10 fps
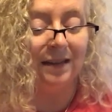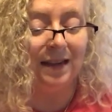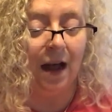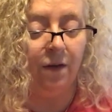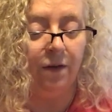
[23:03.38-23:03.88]
of
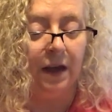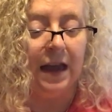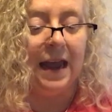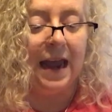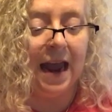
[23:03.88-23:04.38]
spirit
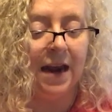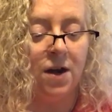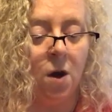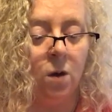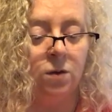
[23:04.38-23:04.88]
knows within
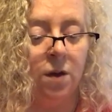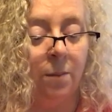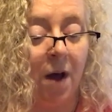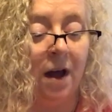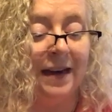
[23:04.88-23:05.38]
itself,
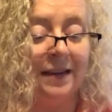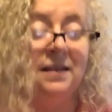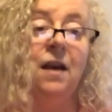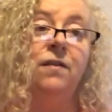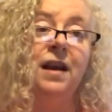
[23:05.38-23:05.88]

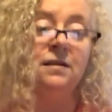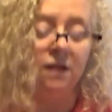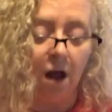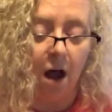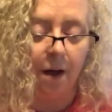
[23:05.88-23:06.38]
it
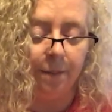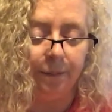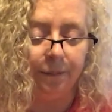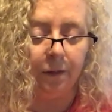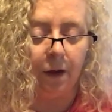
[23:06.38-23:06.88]
knows upon
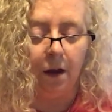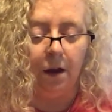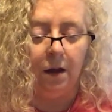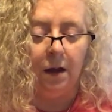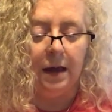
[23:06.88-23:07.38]
itself
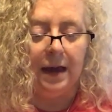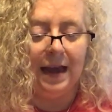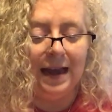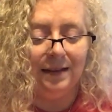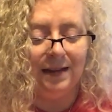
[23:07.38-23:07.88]
as law?
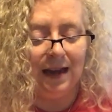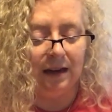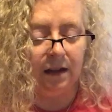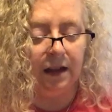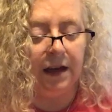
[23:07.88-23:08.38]

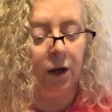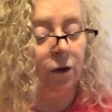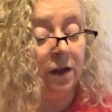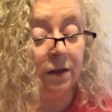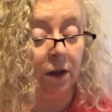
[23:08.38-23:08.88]

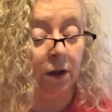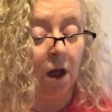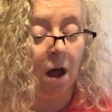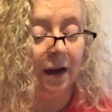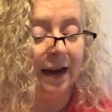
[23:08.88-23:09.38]
Is
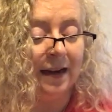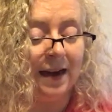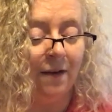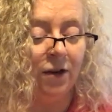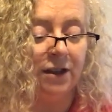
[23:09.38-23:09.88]
it
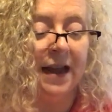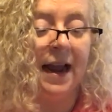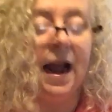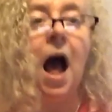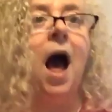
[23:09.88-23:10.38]
clear that
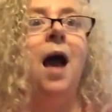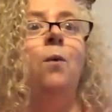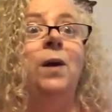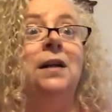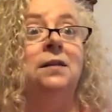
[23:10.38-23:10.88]
the law
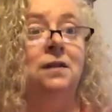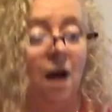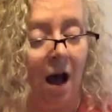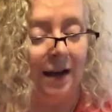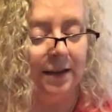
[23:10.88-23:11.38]
can never
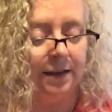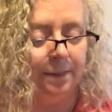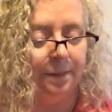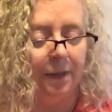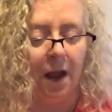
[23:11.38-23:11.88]
say,
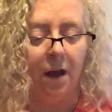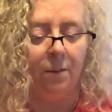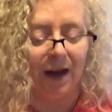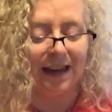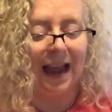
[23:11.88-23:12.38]
I will
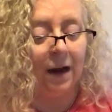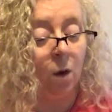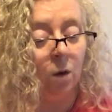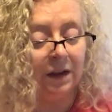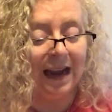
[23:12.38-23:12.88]

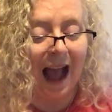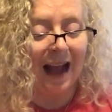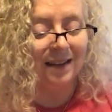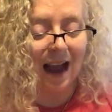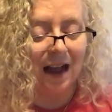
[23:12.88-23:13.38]
not,
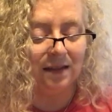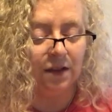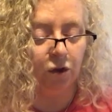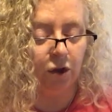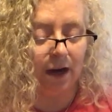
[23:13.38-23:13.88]
but
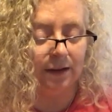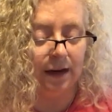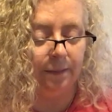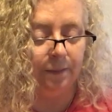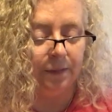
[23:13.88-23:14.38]
can
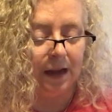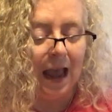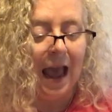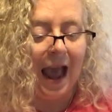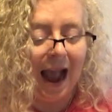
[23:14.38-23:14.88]
only act
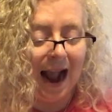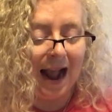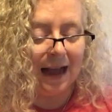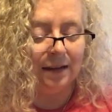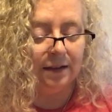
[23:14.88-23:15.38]
as
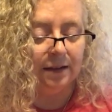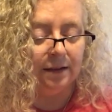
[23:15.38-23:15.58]
instructed?